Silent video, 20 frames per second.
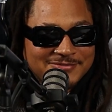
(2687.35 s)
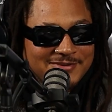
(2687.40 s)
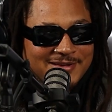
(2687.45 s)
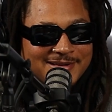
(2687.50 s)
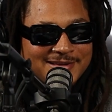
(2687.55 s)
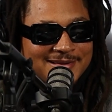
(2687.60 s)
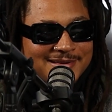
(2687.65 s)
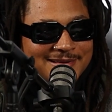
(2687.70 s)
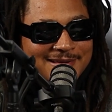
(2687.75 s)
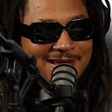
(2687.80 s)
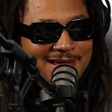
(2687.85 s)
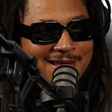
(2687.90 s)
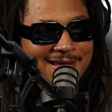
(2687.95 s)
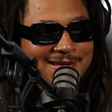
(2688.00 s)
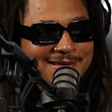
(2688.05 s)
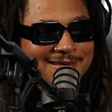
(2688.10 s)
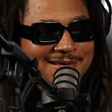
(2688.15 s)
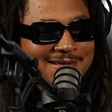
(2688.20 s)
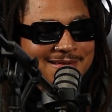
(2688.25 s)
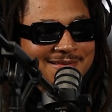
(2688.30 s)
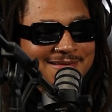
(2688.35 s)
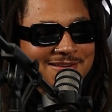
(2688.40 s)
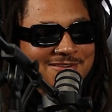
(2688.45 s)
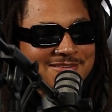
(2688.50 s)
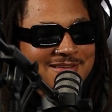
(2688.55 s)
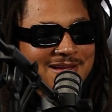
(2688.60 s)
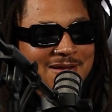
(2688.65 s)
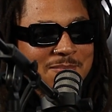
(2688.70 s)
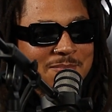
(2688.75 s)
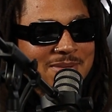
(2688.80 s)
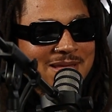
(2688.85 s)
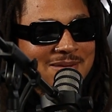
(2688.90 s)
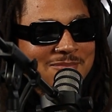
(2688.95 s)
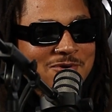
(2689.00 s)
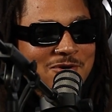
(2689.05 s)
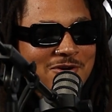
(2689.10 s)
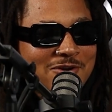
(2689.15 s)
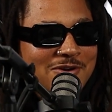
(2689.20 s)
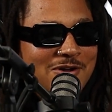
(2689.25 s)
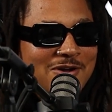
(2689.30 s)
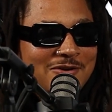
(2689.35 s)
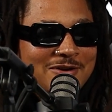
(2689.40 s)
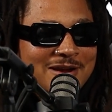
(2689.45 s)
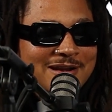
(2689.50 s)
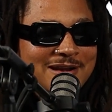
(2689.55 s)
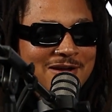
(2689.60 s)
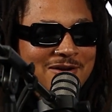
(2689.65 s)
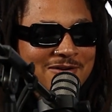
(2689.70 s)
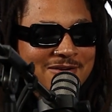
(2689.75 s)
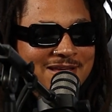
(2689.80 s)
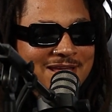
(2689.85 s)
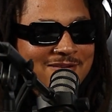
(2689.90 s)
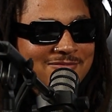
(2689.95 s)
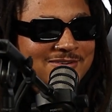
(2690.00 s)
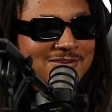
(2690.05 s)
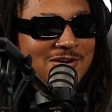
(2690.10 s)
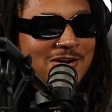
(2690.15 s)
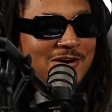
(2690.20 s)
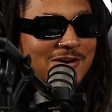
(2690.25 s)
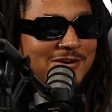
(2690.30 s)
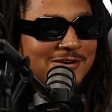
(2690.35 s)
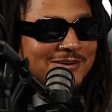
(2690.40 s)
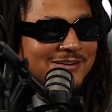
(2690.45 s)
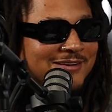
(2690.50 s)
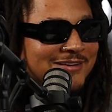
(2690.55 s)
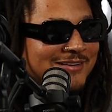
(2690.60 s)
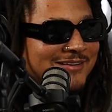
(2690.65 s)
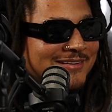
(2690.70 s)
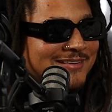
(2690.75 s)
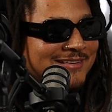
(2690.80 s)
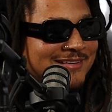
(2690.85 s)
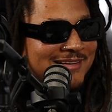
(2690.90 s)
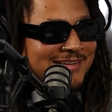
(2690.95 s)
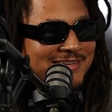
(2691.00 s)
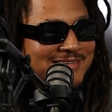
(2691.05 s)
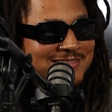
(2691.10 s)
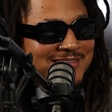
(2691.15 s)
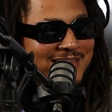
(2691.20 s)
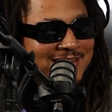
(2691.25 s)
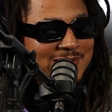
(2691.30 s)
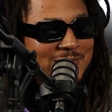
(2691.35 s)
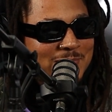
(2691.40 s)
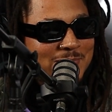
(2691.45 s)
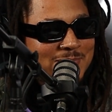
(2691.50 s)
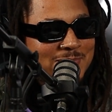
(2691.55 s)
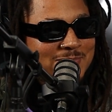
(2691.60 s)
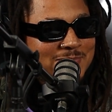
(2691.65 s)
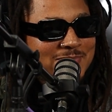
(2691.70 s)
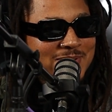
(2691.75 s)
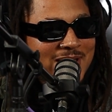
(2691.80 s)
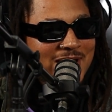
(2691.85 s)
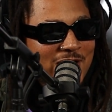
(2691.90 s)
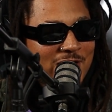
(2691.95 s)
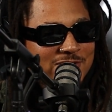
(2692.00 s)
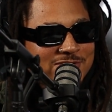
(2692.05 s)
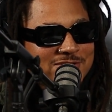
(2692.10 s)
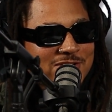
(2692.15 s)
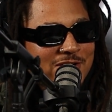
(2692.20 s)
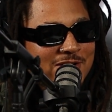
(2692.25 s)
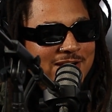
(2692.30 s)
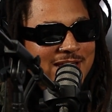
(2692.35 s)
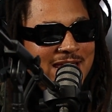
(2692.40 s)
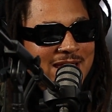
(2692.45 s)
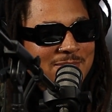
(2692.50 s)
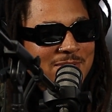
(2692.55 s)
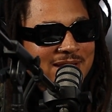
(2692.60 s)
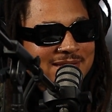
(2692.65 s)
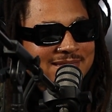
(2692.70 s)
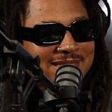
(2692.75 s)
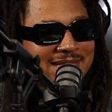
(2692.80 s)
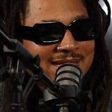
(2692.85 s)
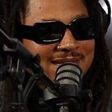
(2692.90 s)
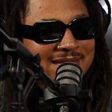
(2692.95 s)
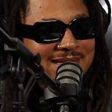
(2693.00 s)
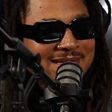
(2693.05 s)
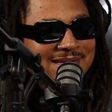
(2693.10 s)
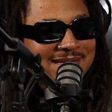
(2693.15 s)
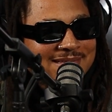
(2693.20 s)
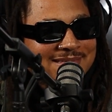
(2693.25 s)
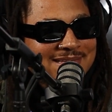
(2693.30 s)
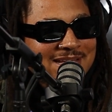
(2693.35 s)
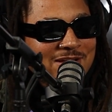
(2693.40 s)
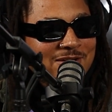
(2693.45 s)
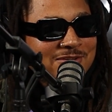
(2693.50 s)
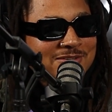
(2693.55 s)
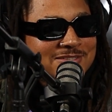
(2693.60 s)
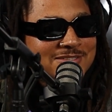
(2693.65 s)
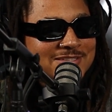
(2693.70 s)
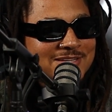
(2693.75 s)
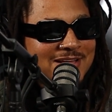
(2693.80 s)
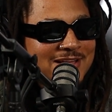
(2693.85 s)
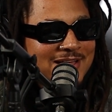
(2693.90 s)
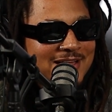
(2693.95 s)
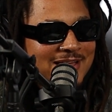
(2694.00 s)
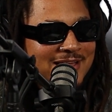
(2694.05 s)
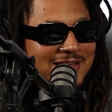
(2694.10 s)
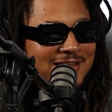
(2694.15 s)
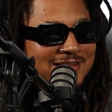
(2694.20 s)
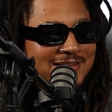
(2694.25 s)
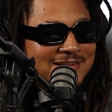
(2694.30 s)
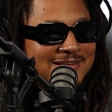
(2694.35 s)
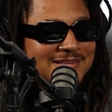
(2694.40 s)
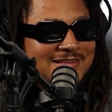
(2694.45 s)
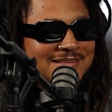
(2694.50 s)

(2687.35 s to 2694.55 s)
fucking guy. Like, there's like a meme going on right now. Kevin Hart. Yeah, he's at the All-Star game, I think, and he tells Kyrie